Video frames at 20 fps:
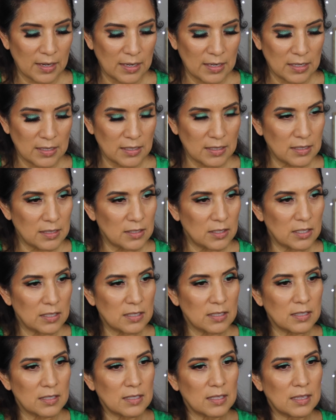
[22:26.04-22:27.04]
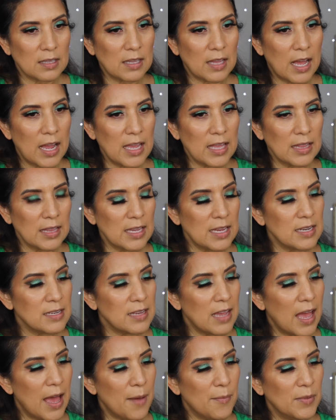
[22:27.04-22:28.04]
and just slightly
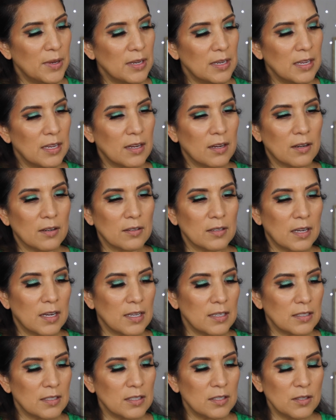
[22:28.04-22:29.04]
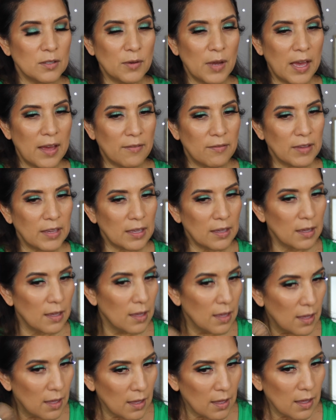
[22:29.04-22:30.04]
dab in here, not too heavy.
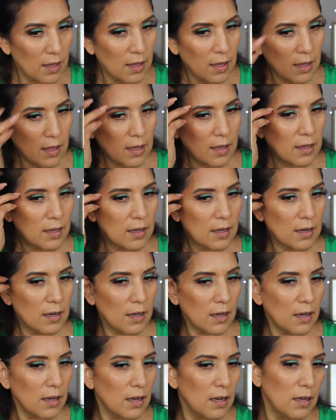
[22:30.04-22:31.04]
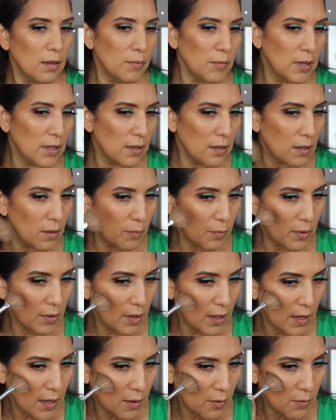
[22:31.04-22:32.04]
And I'm gonna
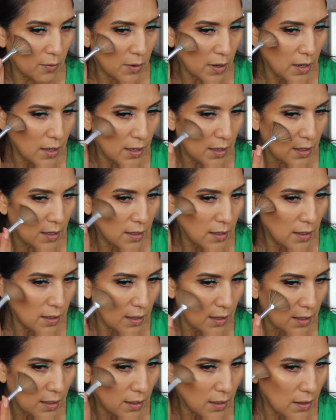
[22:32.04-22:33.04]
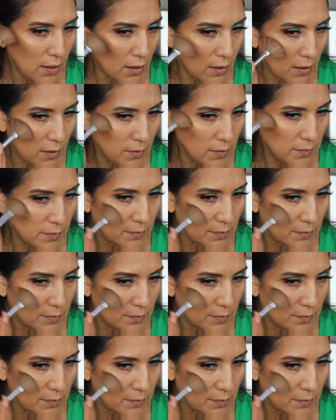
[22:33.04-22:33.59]
apply it right in here.